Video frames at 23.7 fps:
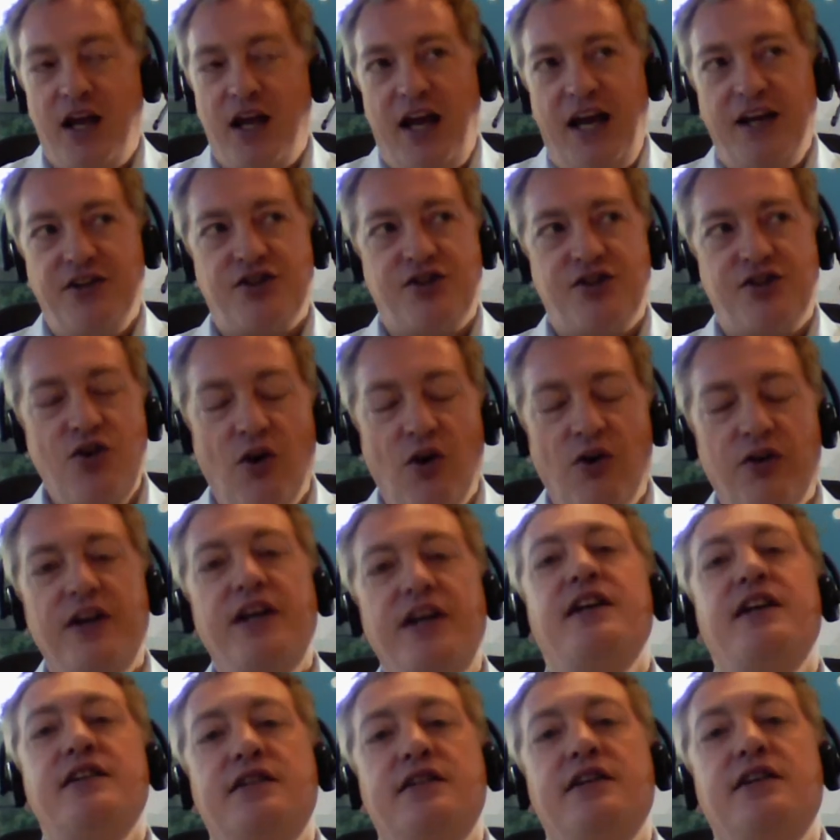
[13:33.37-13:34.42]
it's not
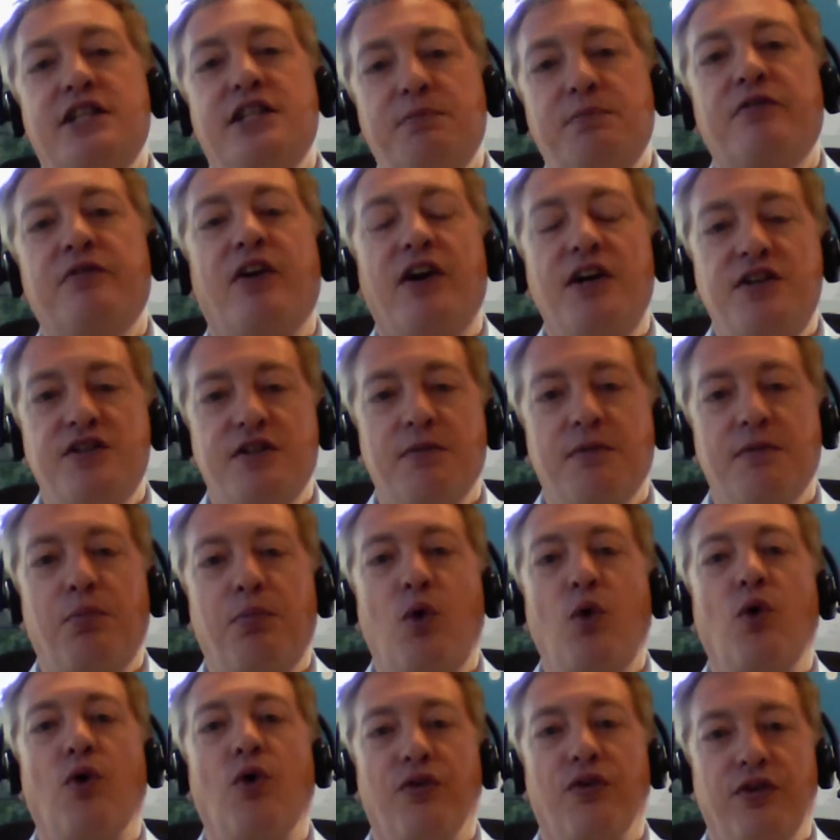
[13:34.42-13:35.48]
easy to provide
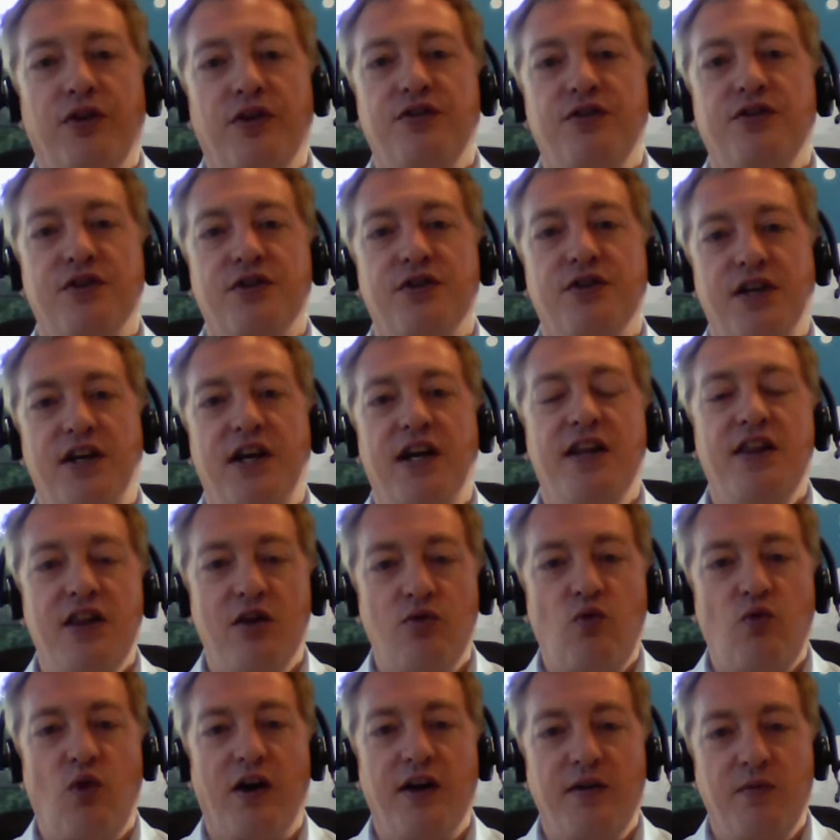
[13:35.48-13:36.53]
support that does it in
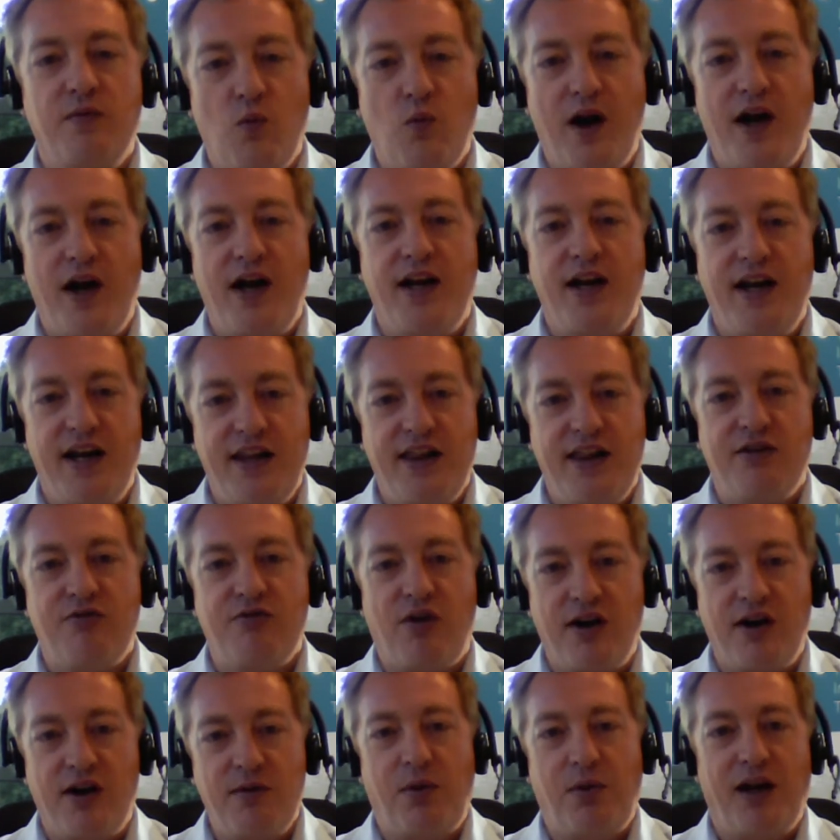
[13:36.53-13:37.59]
the right way, in the
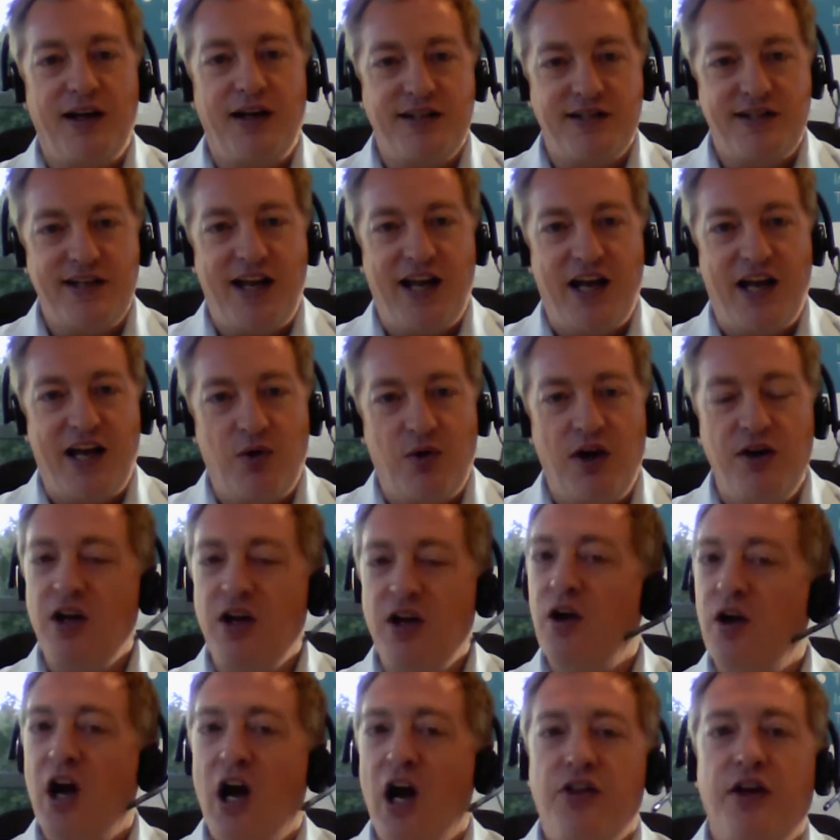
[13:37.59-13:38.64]
right place now. And no,
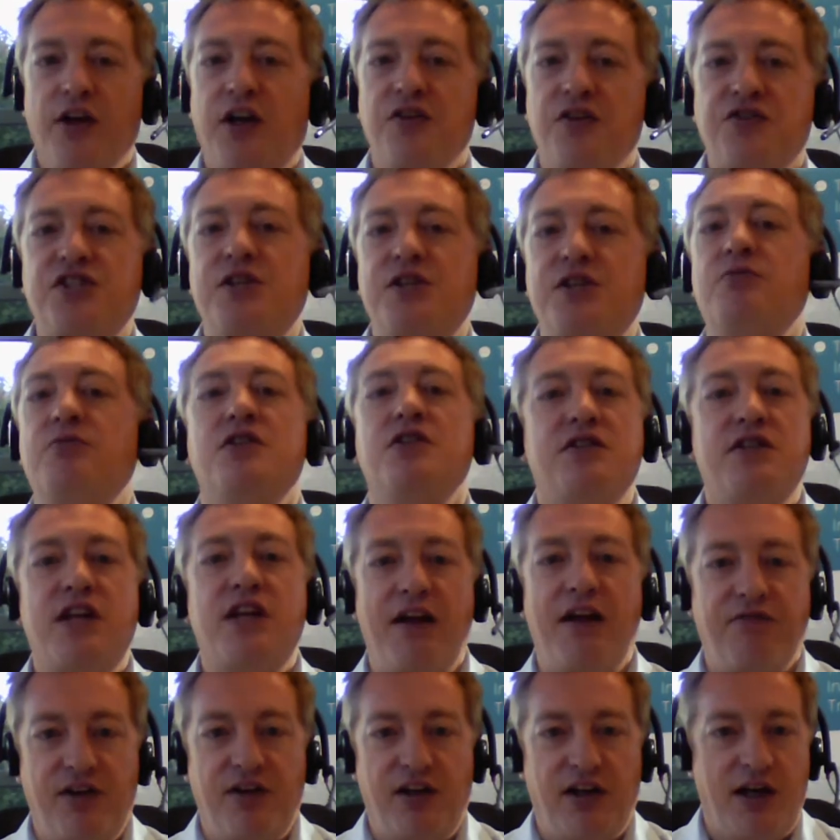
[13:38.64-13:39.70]
the customer is
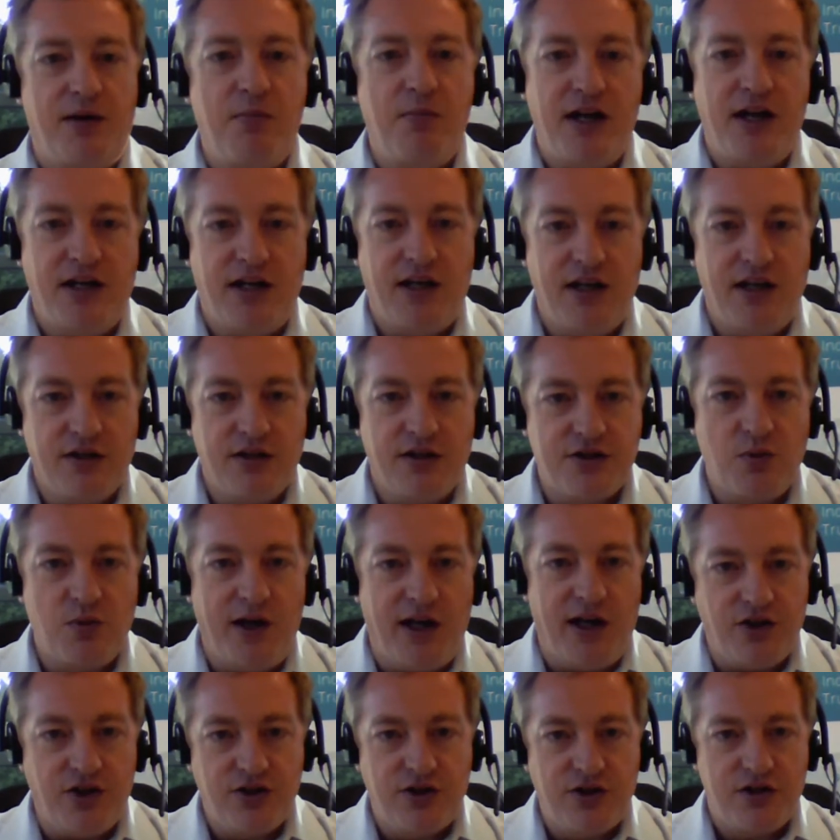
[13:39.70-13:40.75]
definitely making the
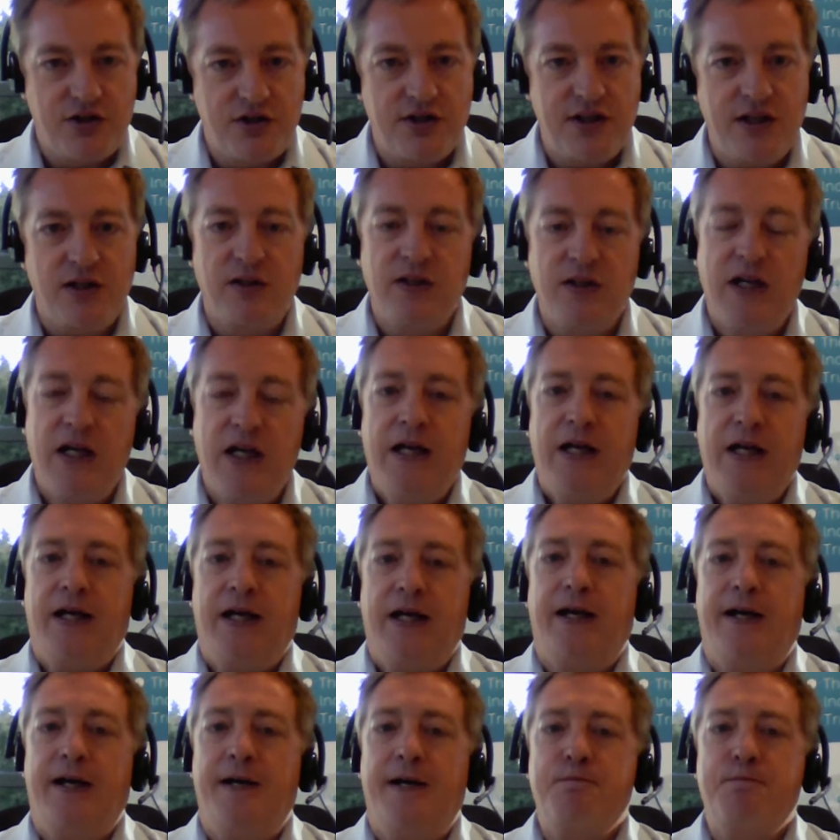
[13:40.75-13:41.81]
switch. There's still
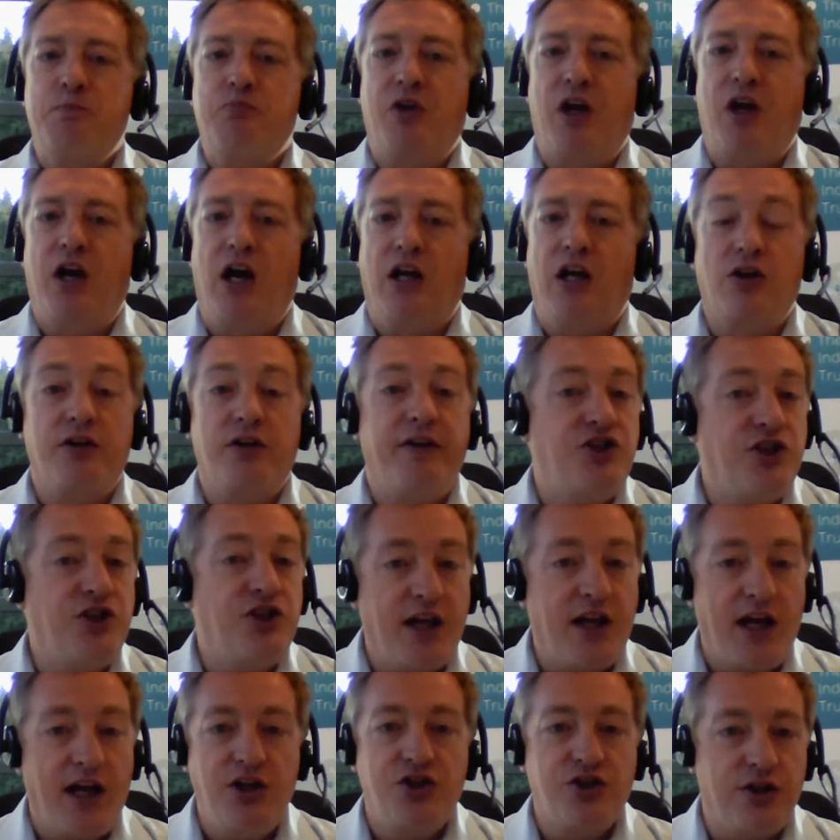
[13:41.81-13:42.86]
a lot of
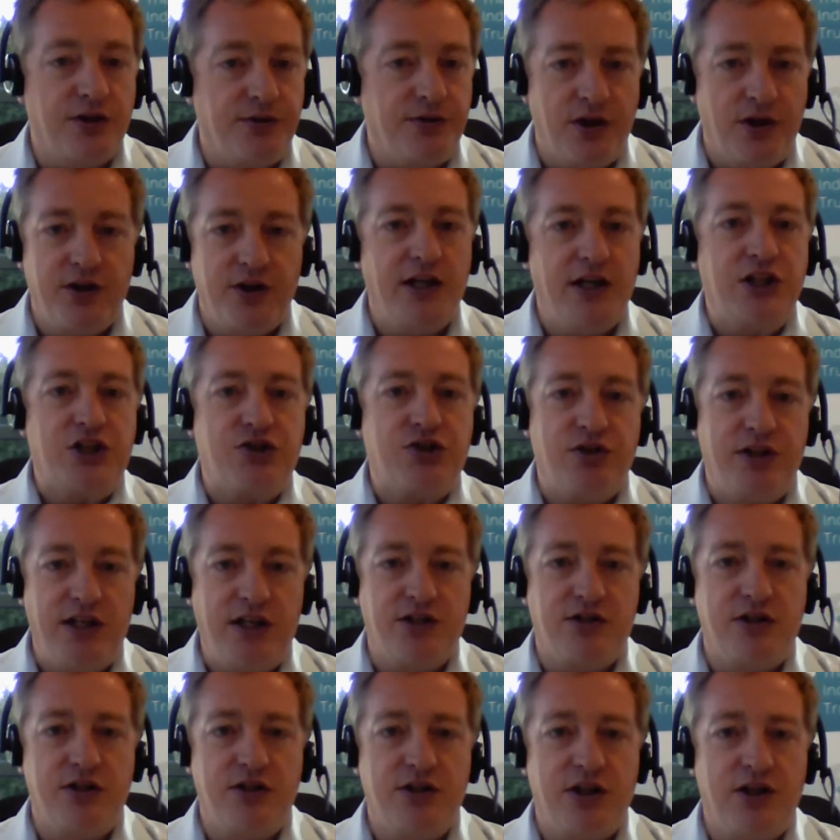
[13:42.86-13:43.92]
education that the industry
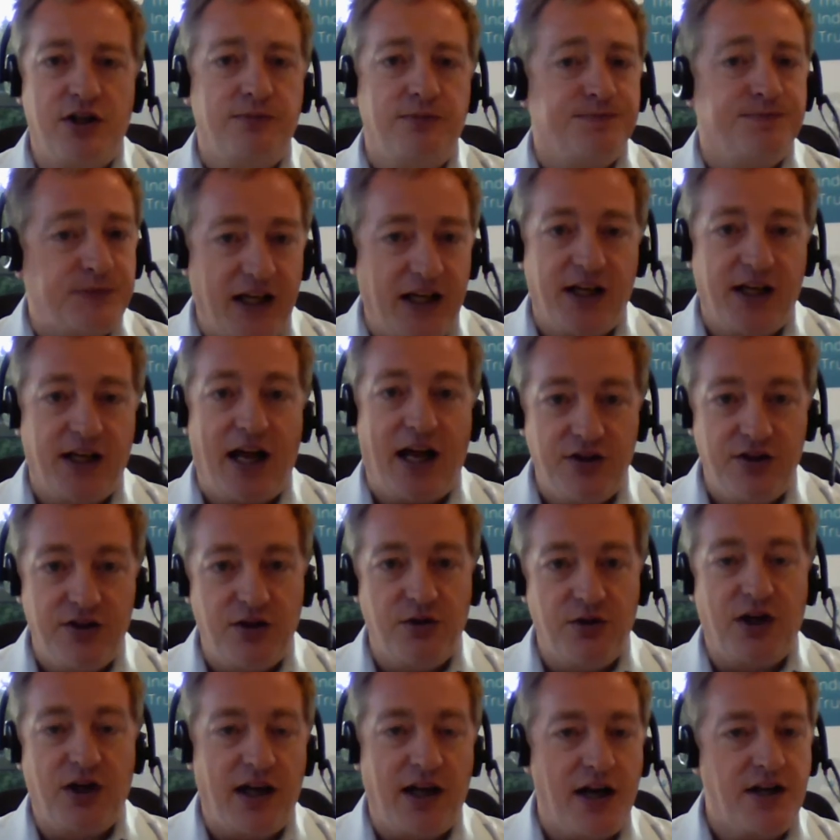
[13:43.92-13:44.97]
needs to do and can
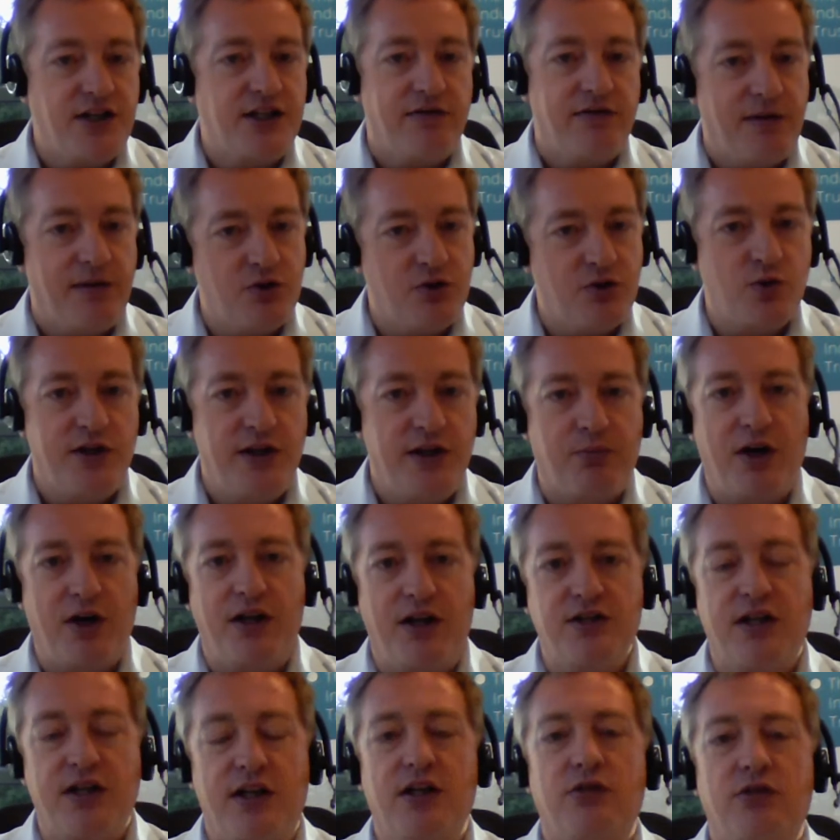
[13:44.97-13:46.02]
do collectively between the
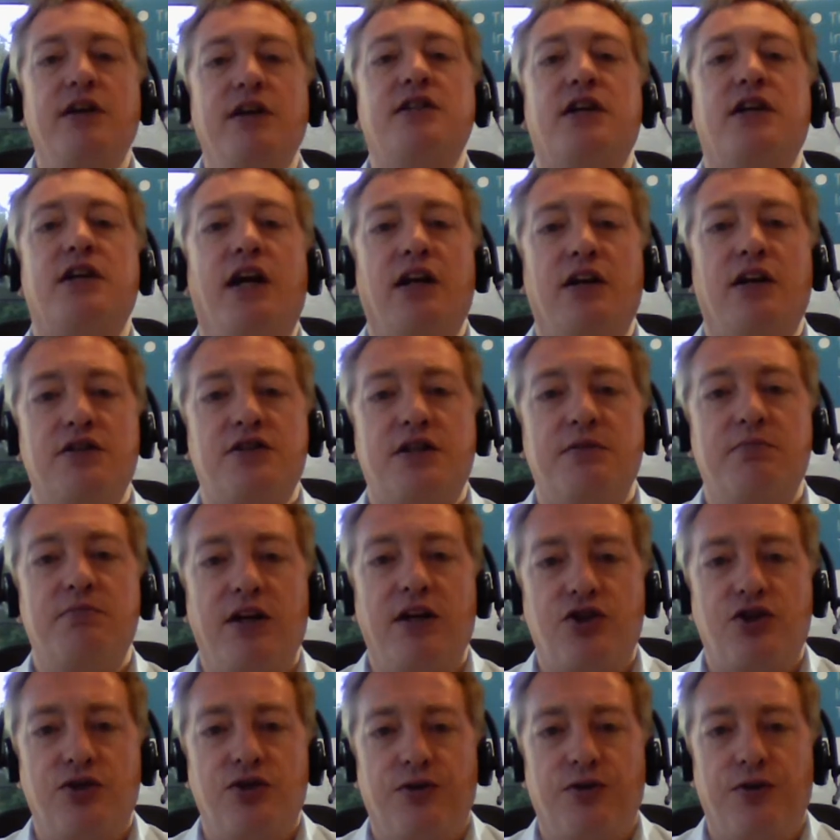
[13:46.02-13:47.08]
brands and the retailers to
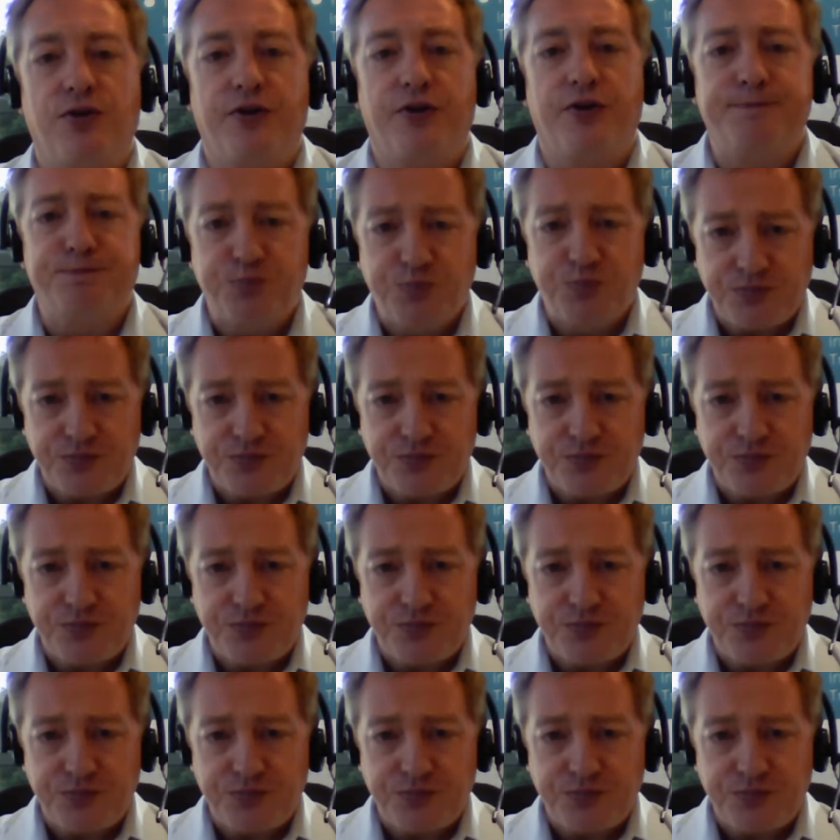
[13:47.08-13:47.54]
make sure that